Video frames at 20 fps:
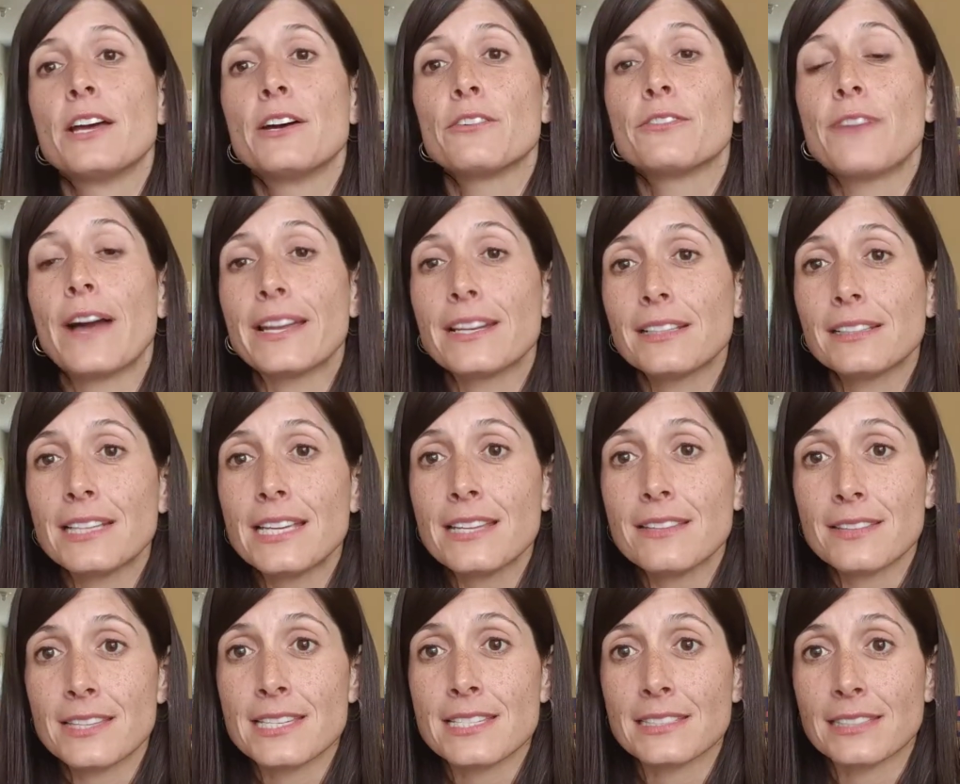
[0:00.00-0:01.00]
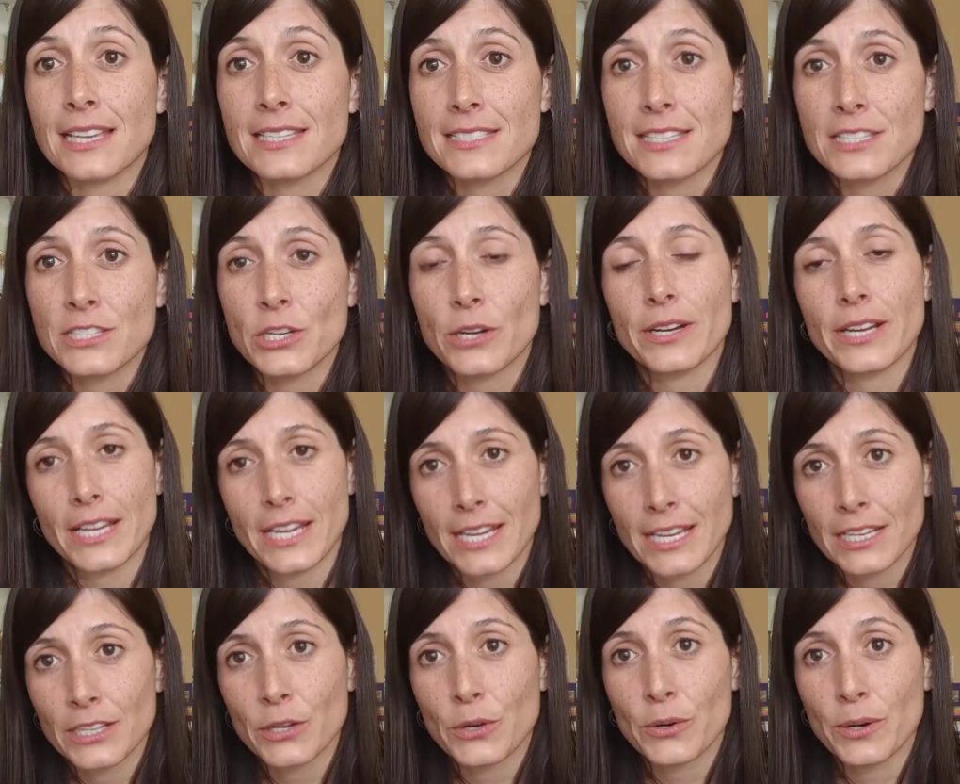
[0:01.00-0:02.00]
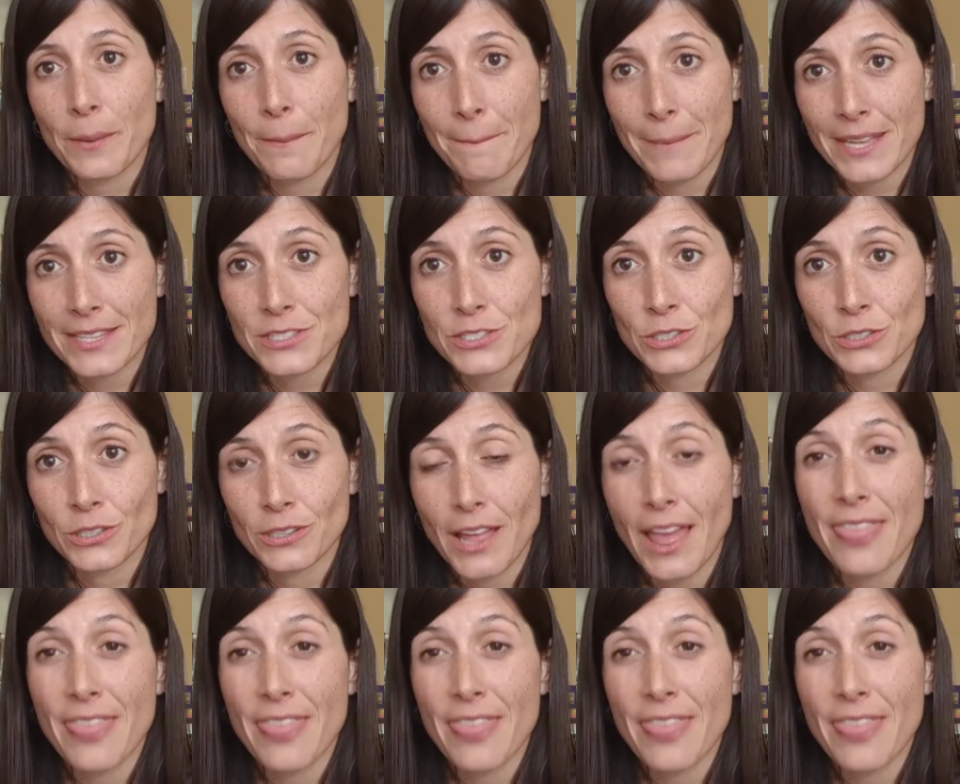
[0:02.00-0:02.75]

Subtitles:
Finally, these lessons are incremental,